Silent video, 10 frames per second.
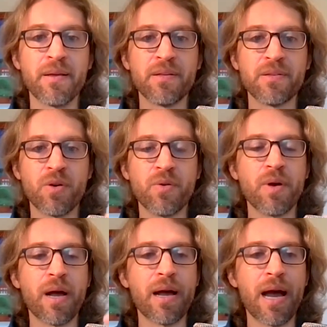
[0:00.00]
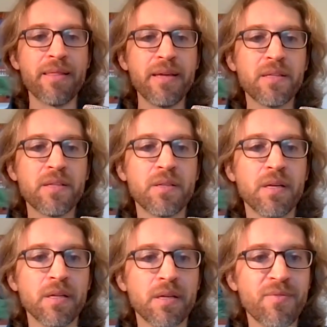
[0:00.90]
So I think that
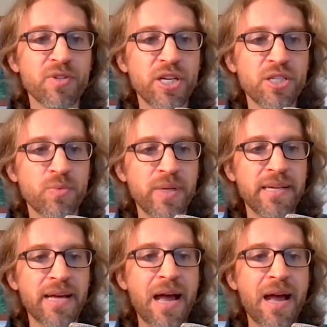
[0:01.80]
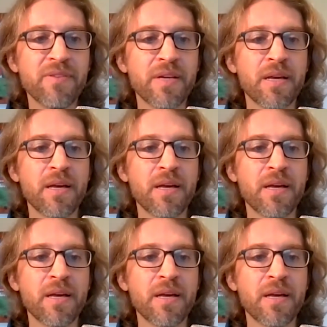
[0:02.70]
the conversations we need to have